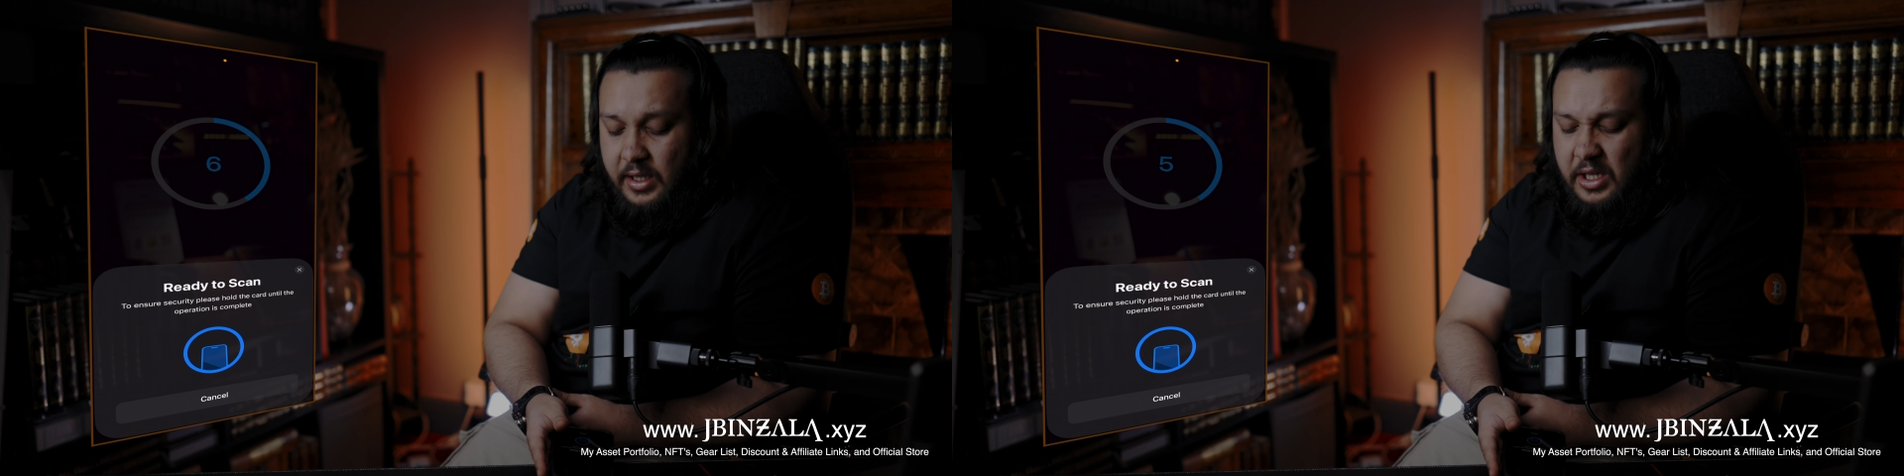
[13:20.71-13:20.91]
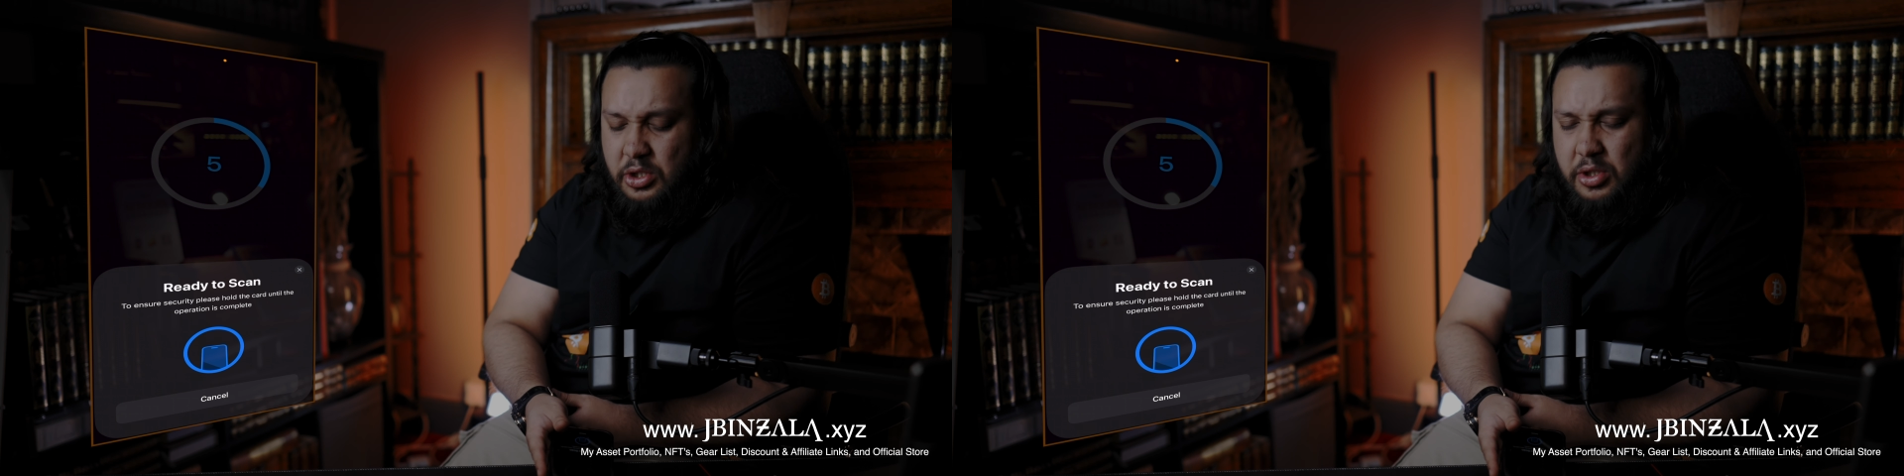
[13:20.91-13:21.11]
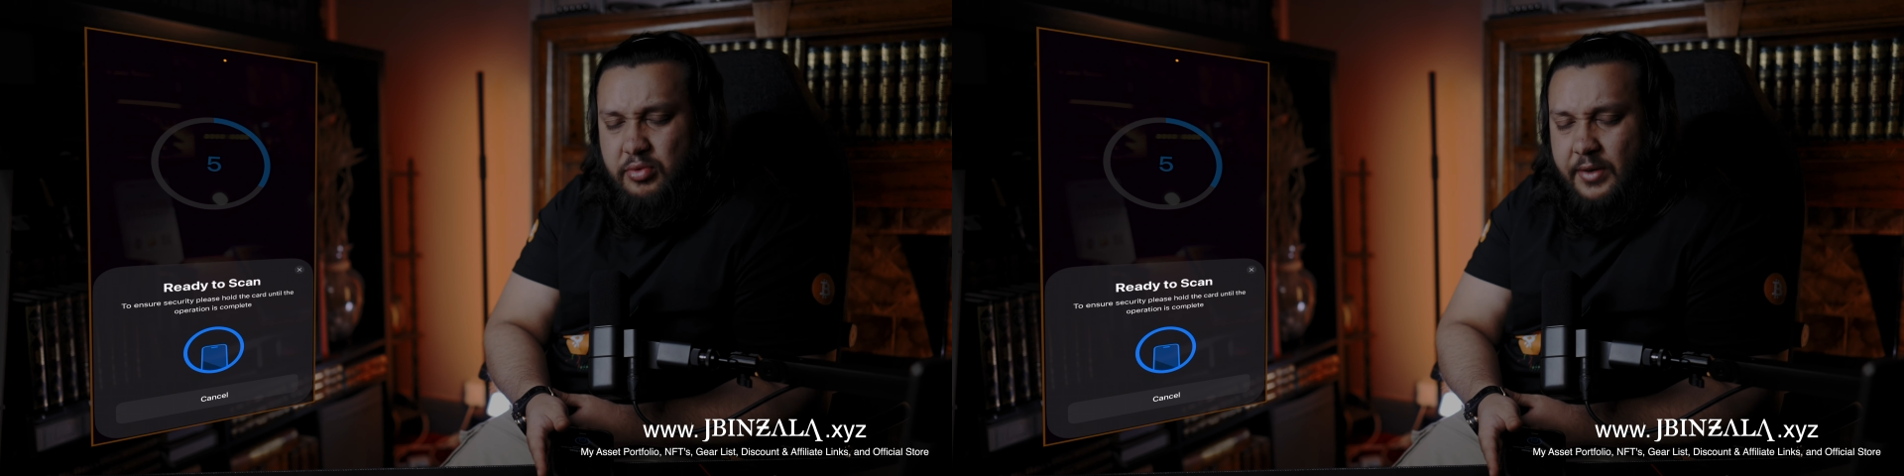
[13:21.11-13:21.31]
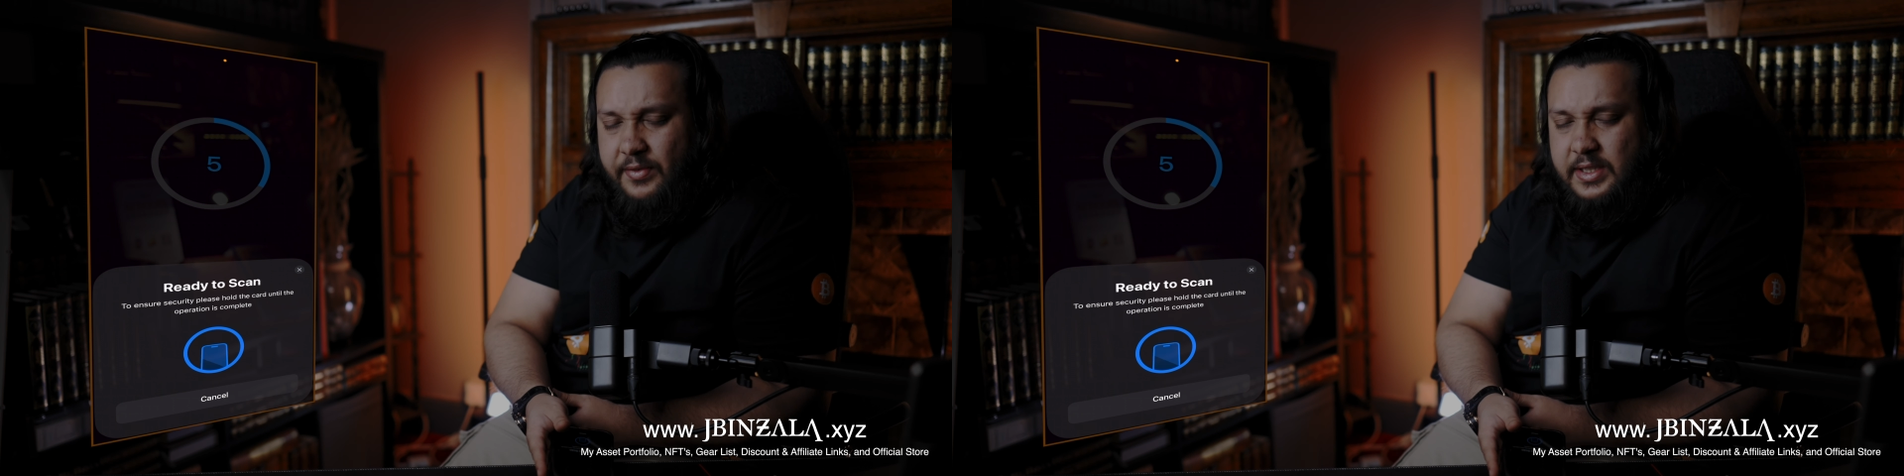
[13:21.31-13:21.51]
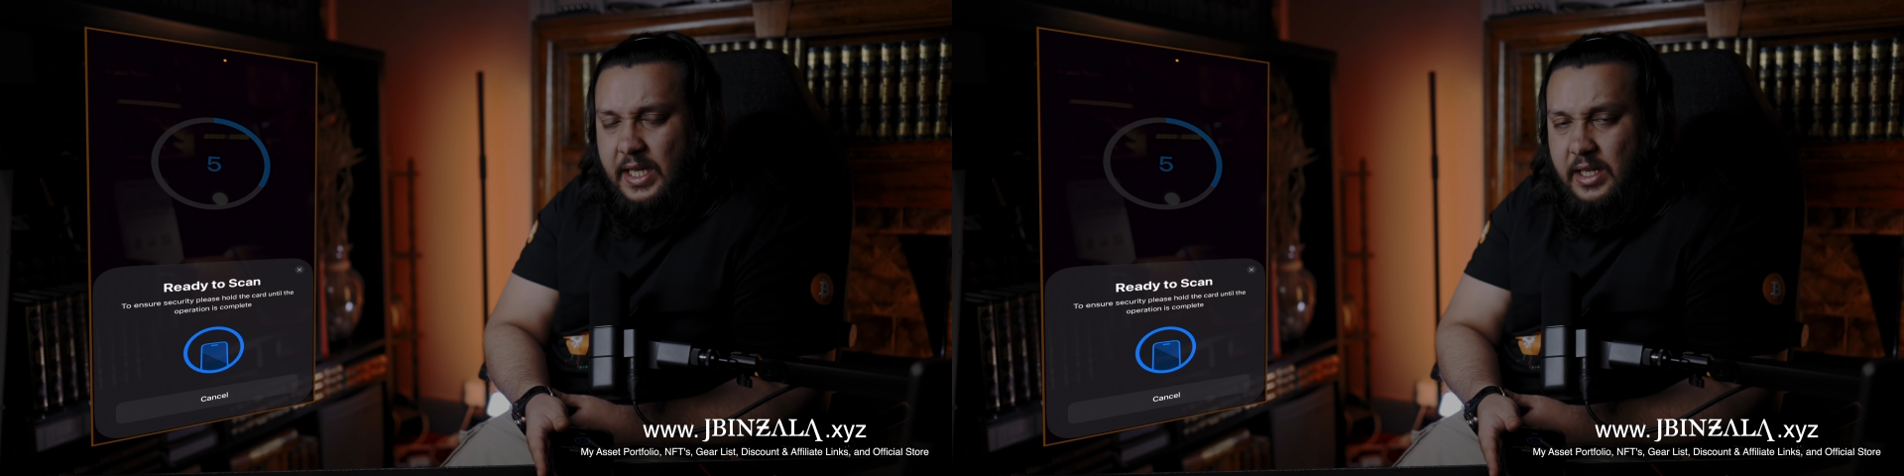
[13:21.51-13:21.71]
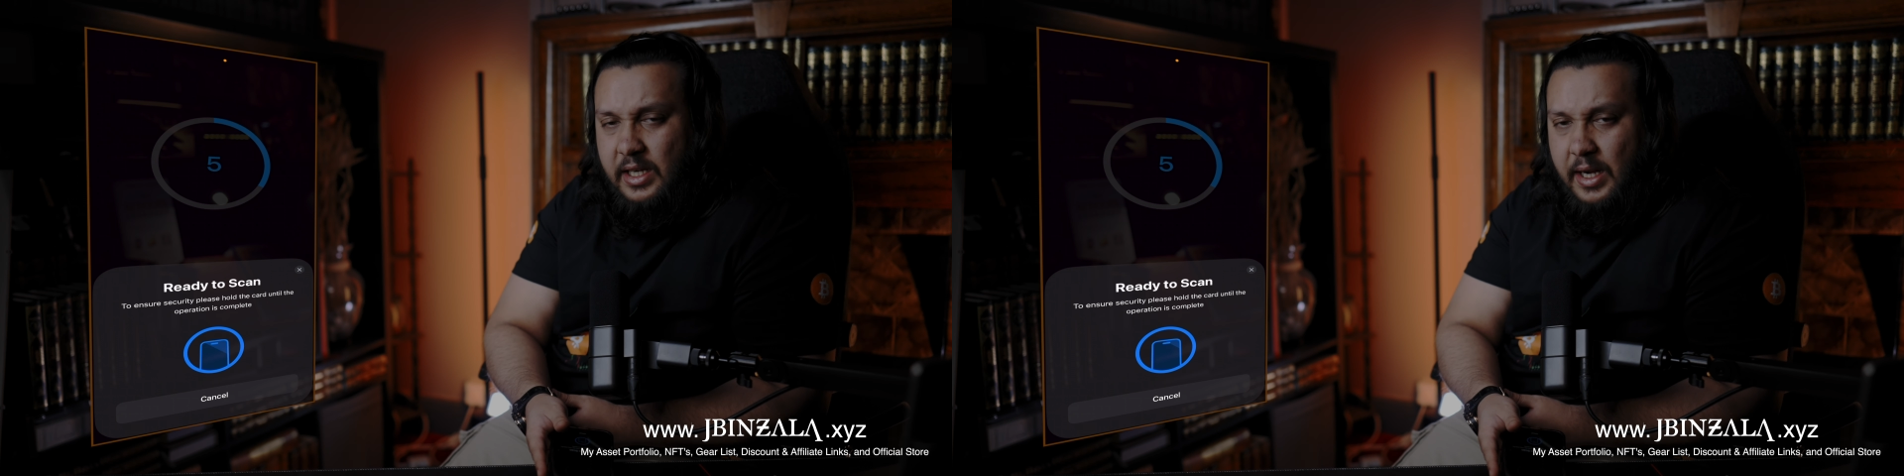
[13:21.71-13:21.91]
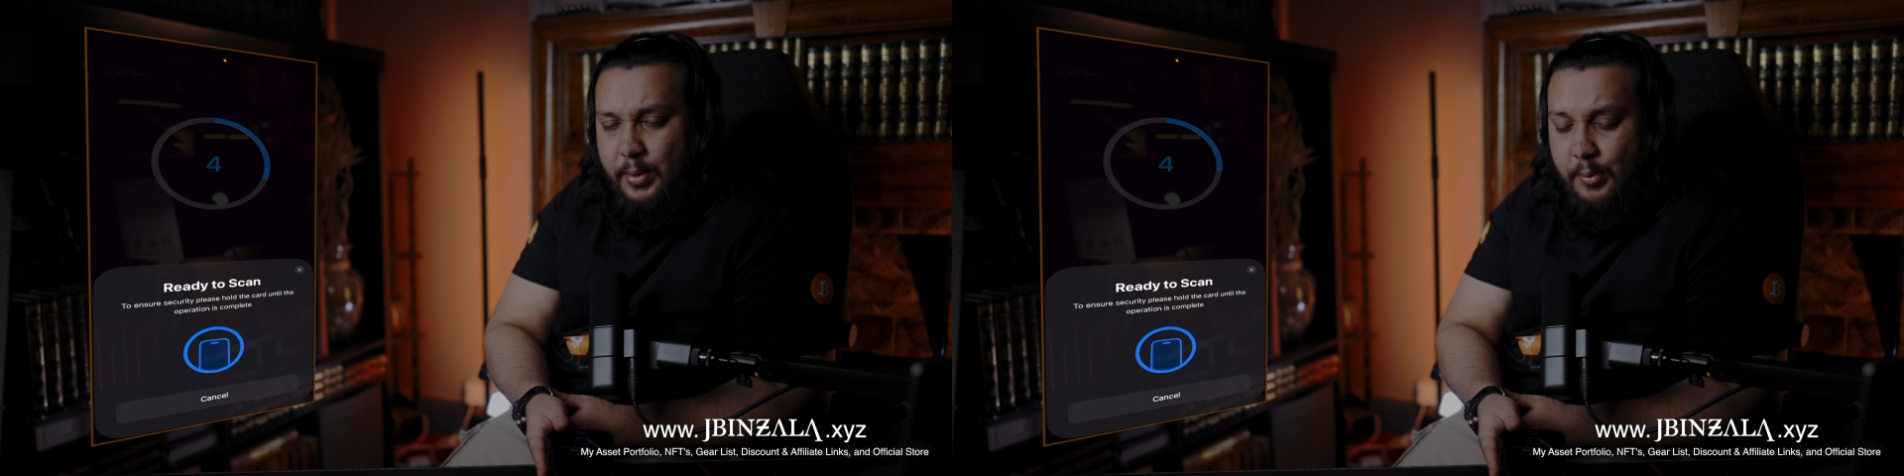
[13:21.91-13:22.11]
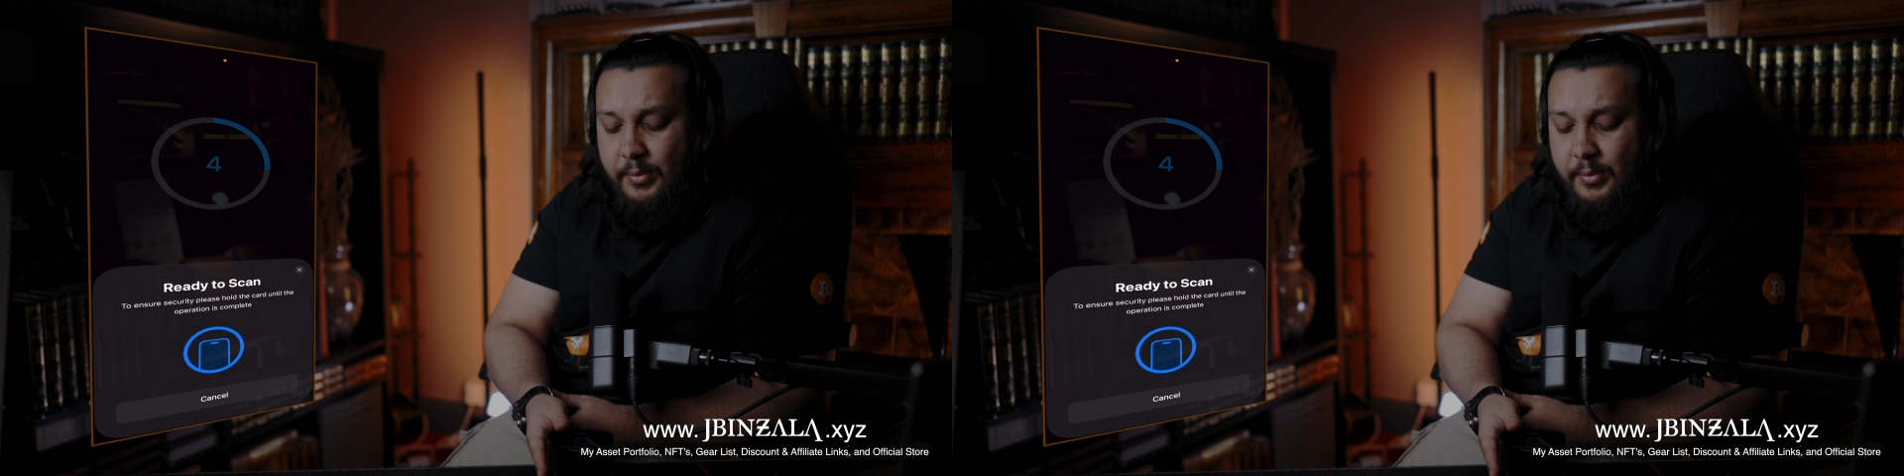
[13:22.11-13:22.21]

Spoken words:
It should roughly take a couple of